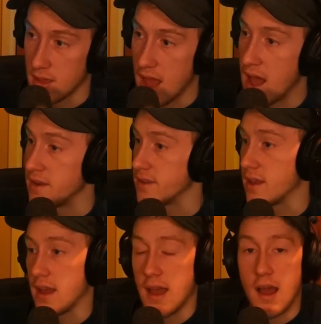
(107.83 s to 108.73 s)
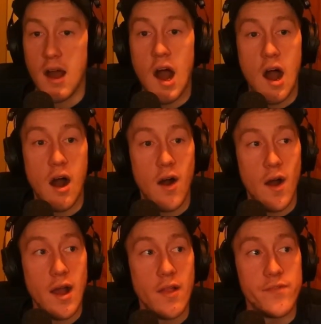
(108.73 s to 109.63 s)
And
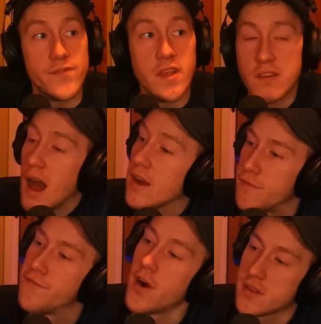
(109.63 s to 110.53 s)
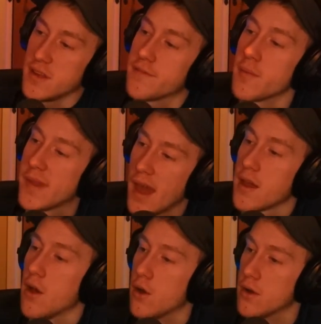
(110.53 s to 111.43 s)
it's kind of fucked it from
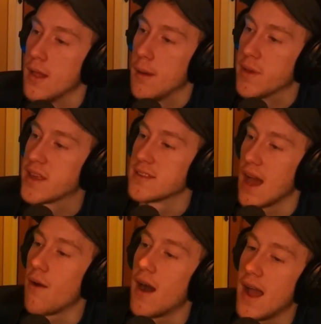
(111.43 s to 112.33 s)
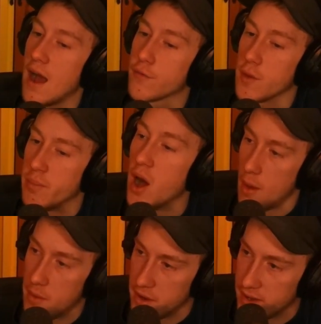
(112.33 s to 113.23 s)
get-go, because now I have to
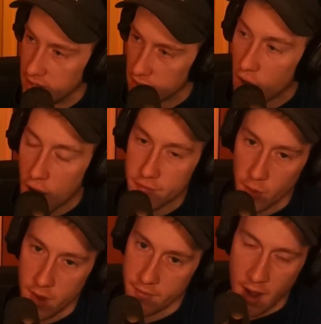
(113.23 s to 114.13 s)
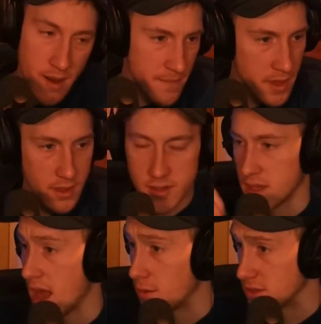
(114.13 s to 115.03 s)
permanently look after one, right? So that